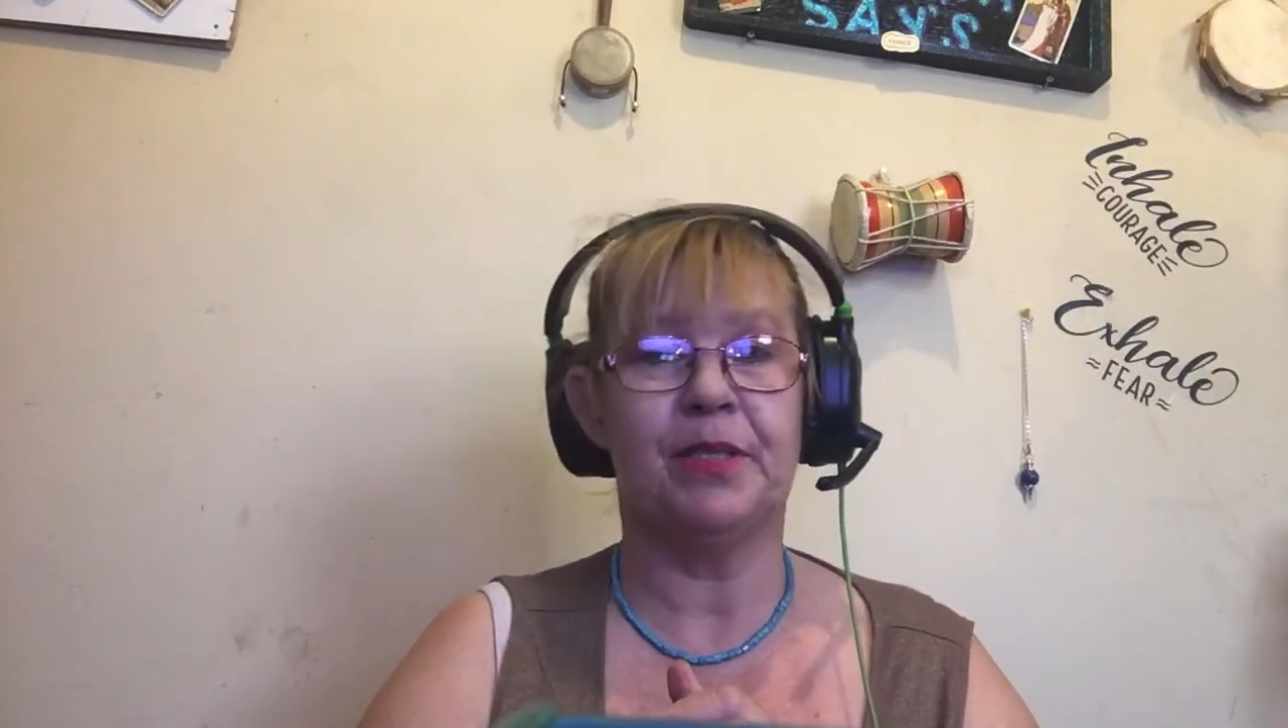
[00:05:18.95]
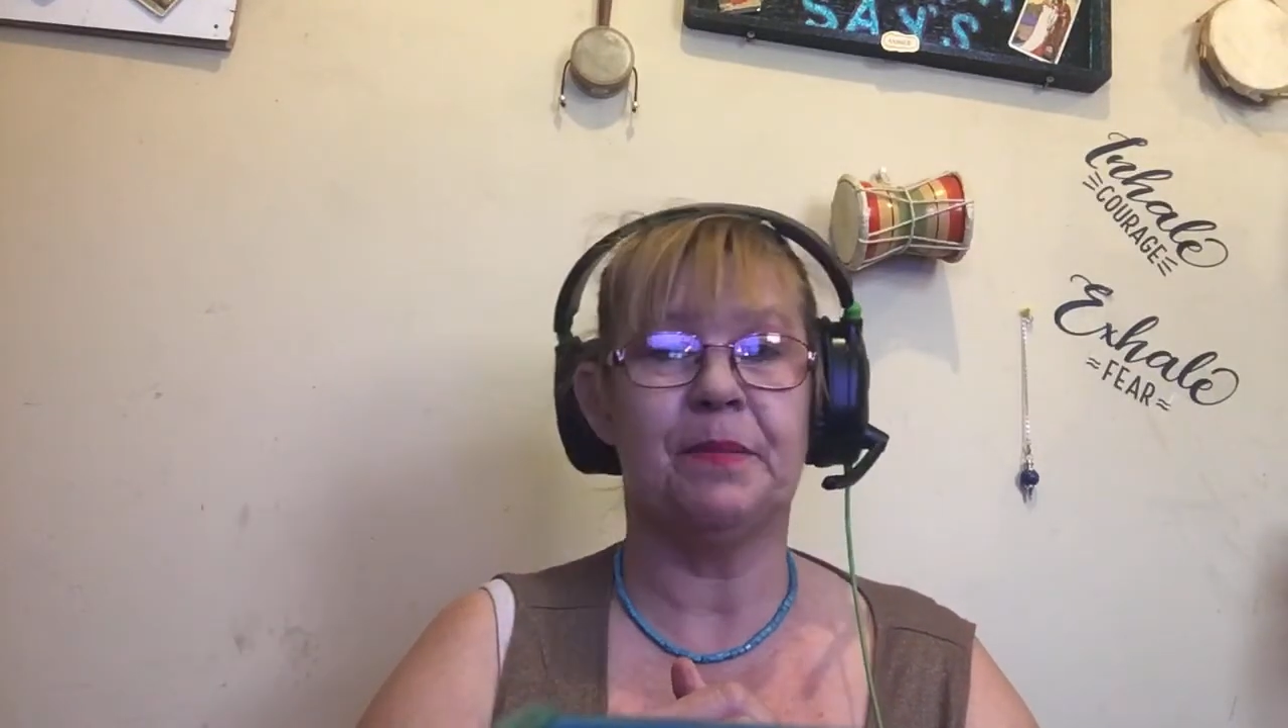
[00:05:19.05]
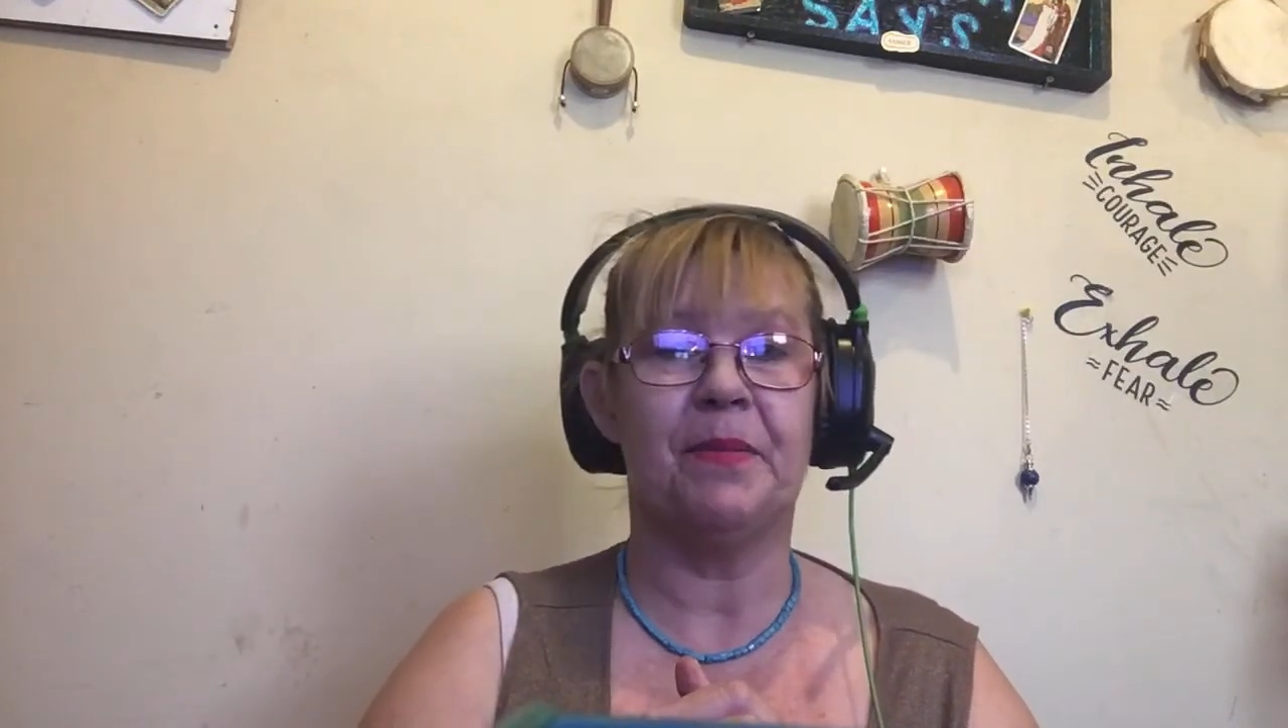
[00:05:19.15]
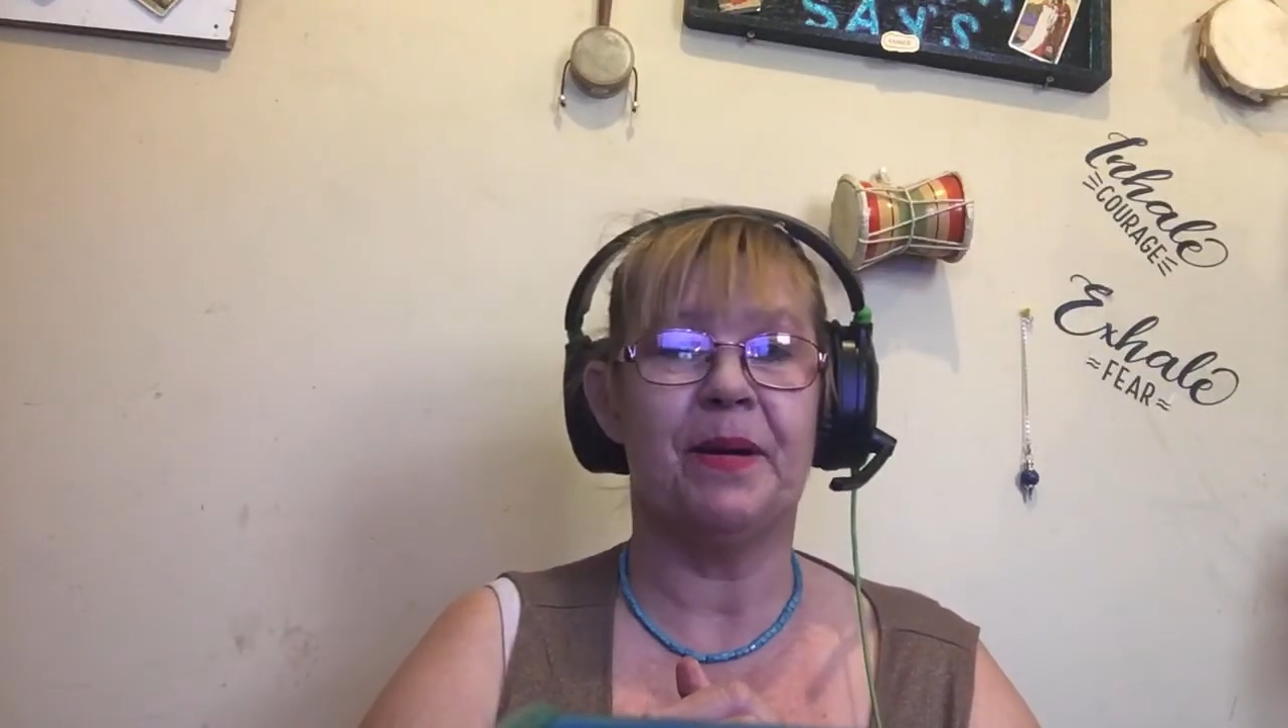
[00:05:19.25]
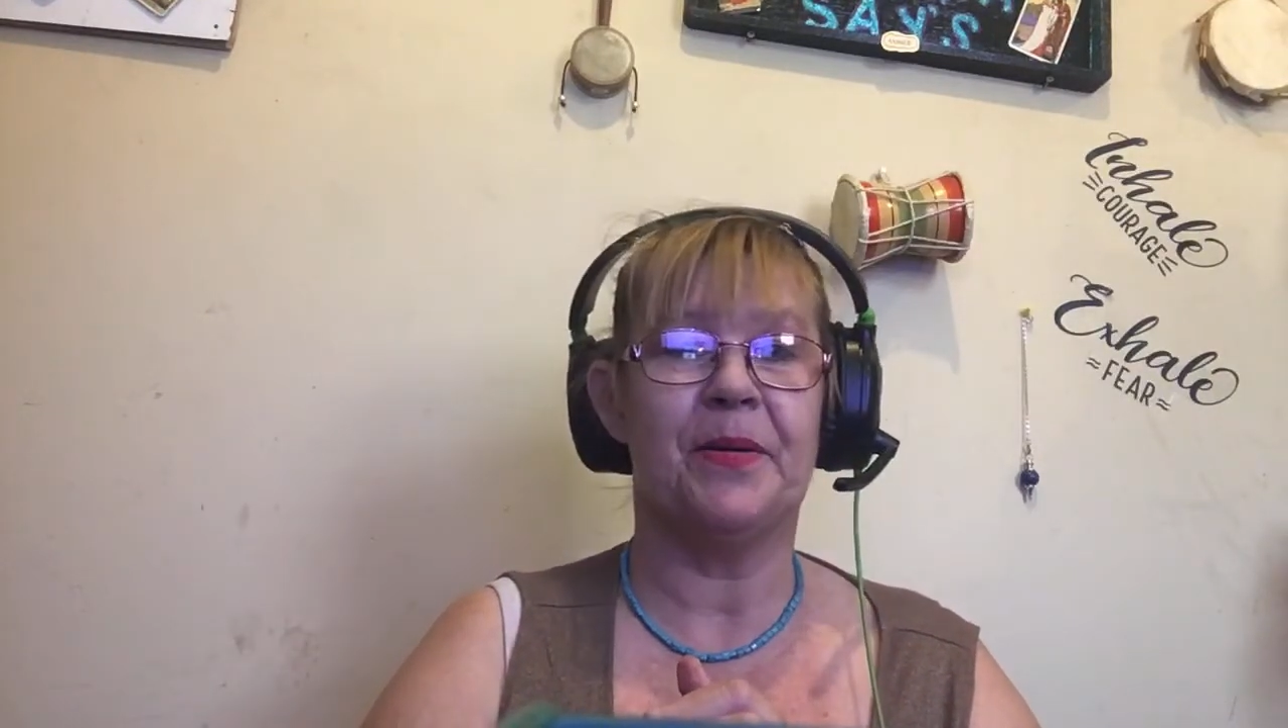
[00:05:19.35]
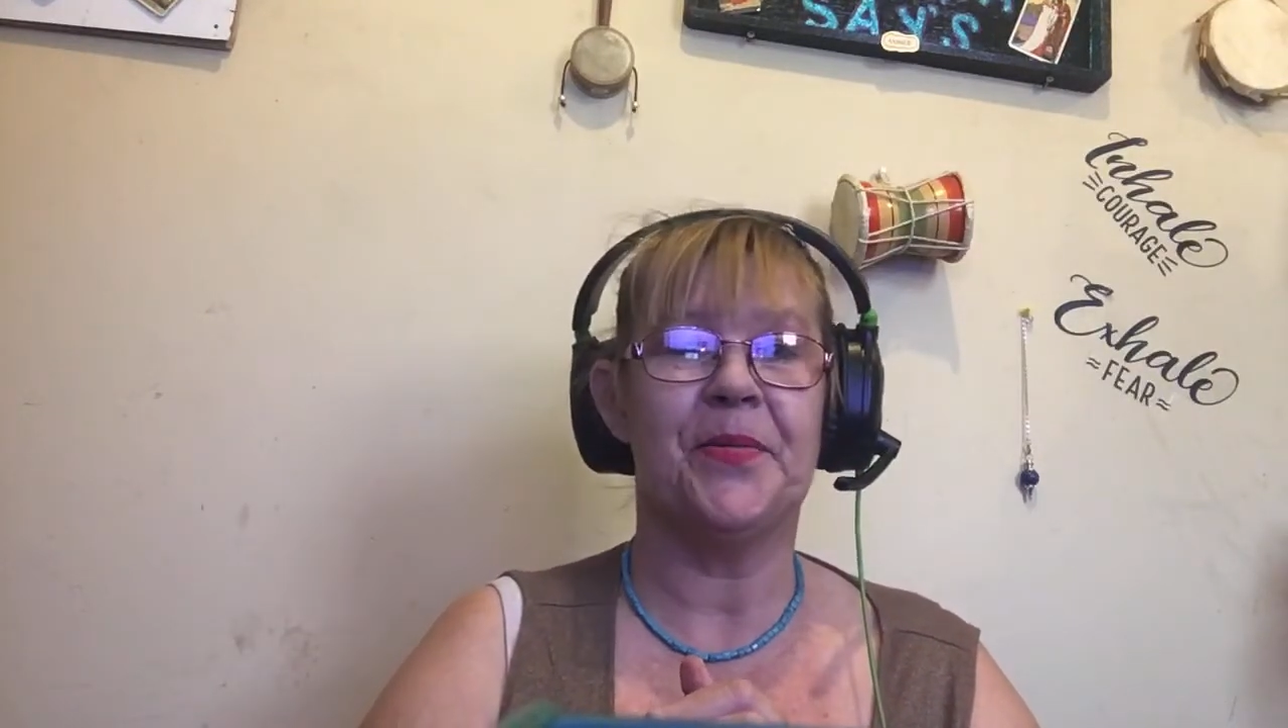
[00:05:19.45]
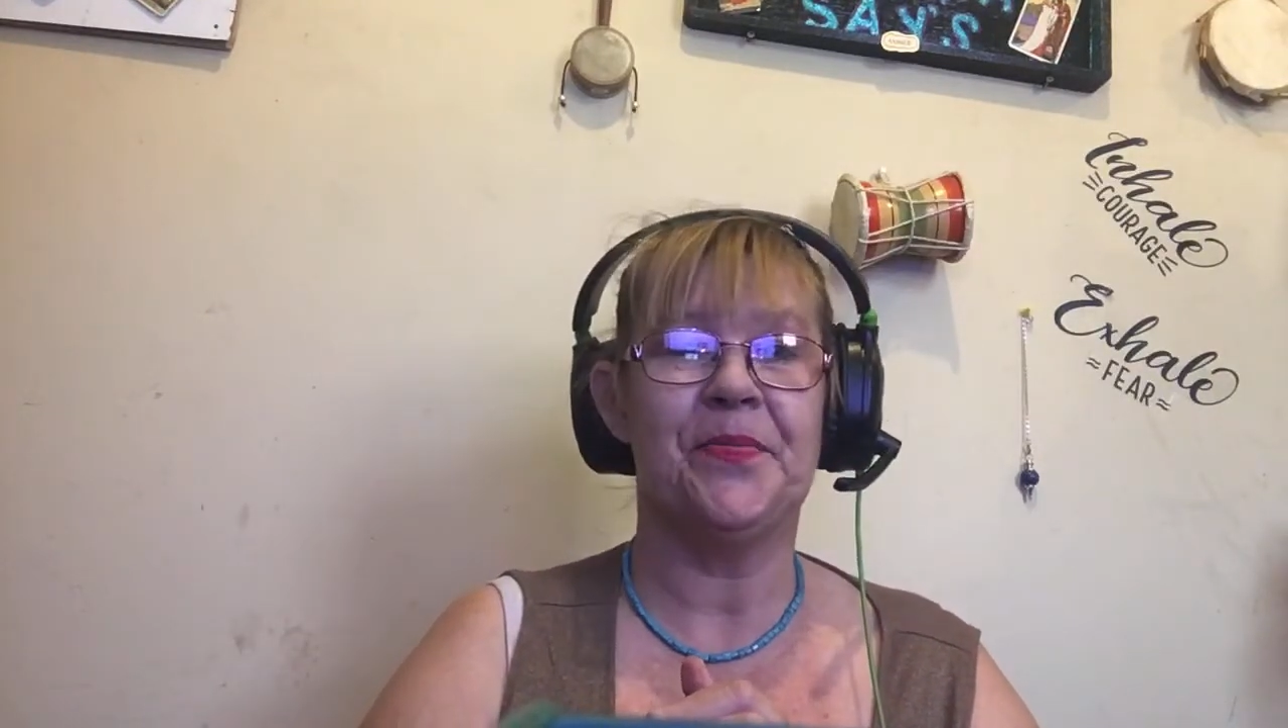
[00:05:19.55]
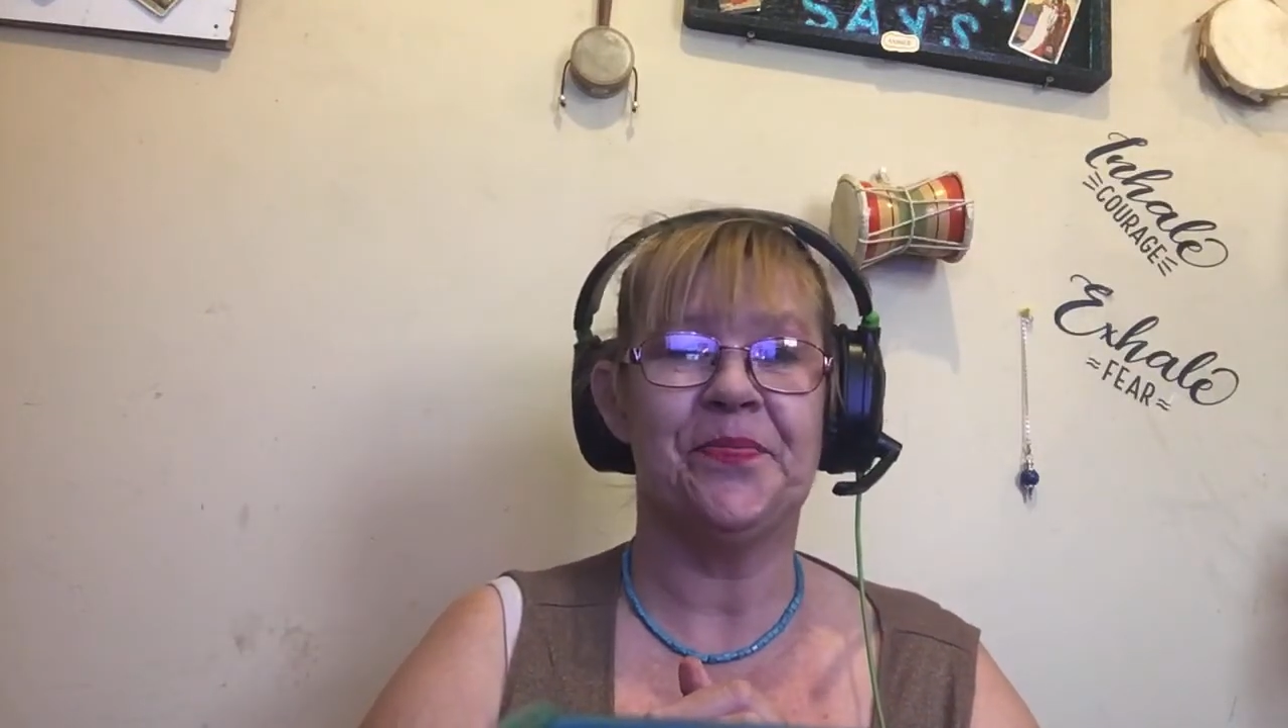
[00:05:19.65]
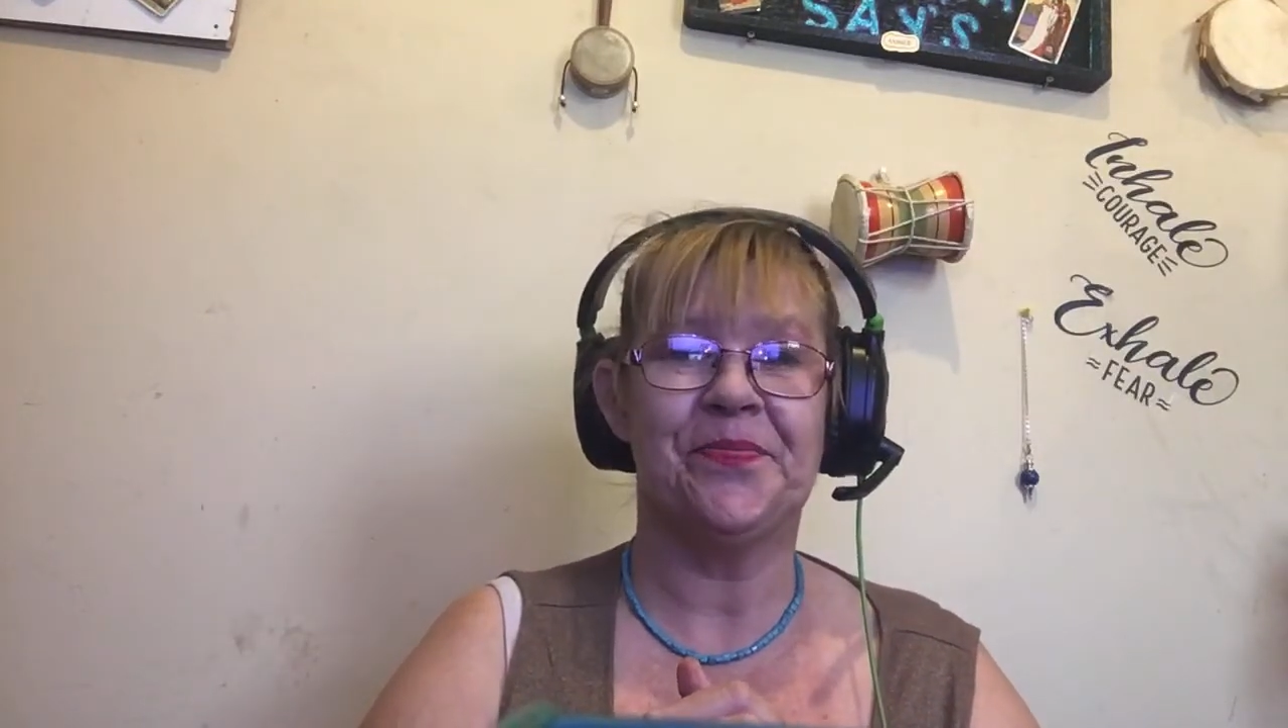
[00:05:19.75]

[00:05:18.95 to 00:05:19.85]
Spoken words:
tomorrow.